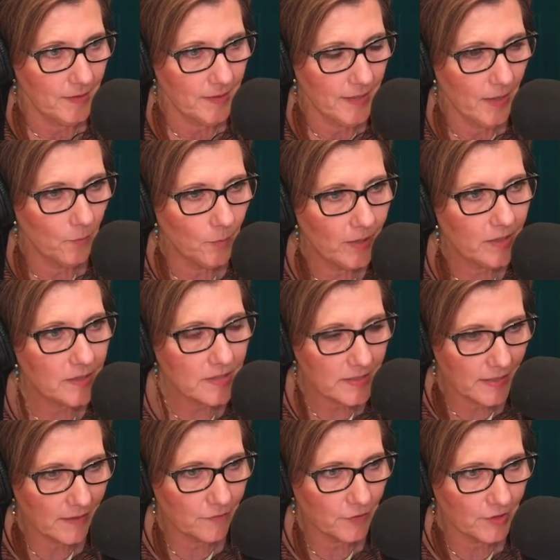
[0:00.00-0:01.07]
now we
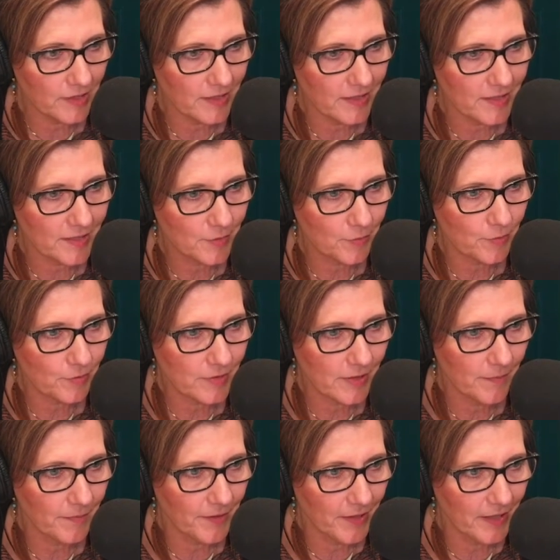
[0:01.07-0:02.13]
discovered this through
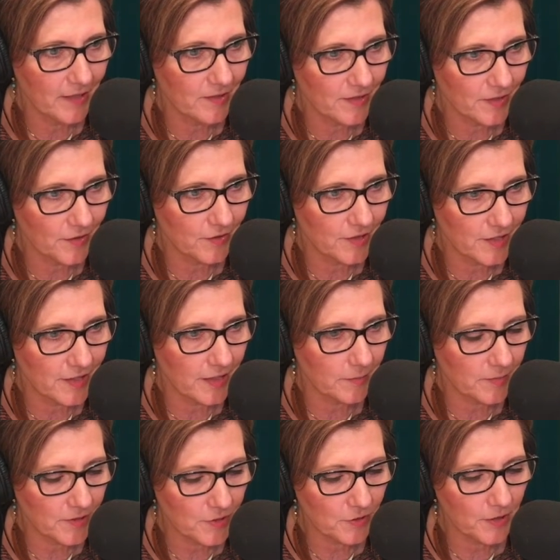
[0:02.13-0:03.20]
something else here in the state
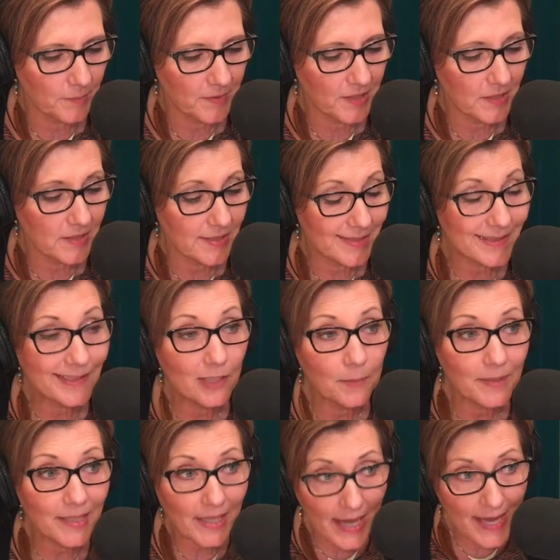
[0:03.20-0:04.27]
of Missouri because Claire
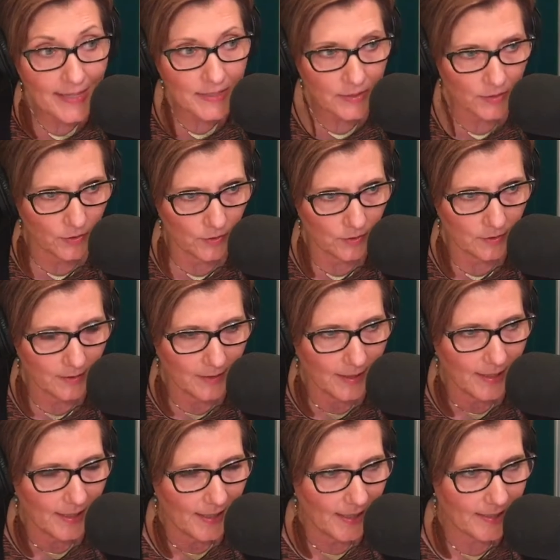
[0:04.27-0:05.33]
McCaskill
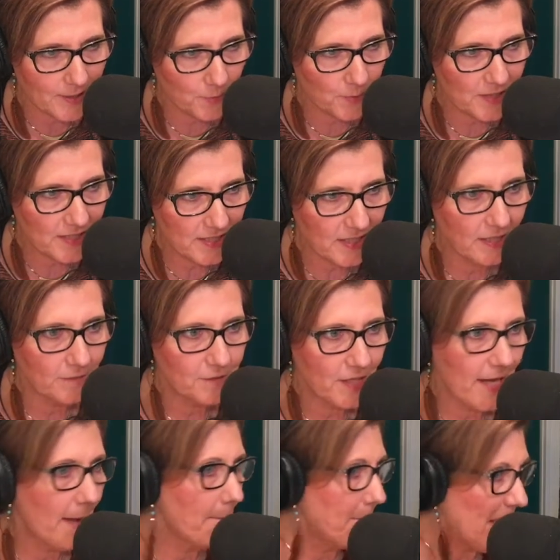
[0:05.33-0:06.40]
has received
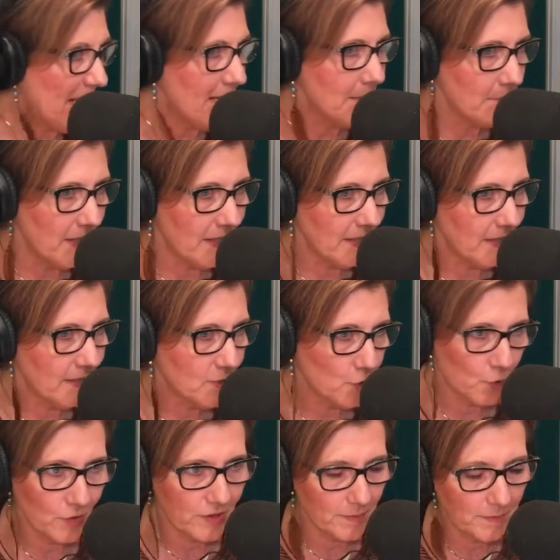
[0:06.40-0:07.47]
campaign money
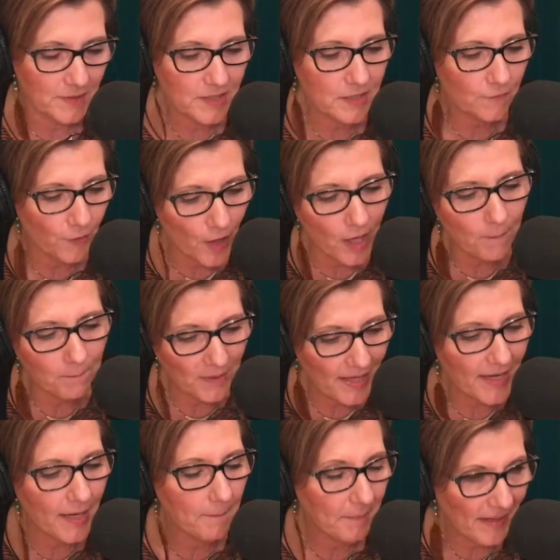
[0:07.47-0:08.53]
endorsements from
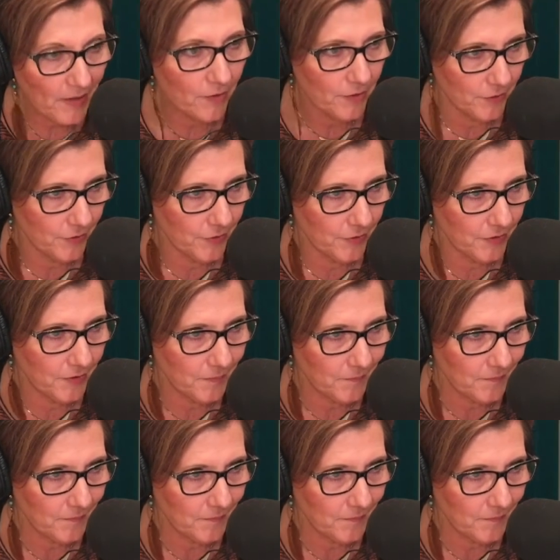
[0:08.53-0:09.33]
Planned Parenthood.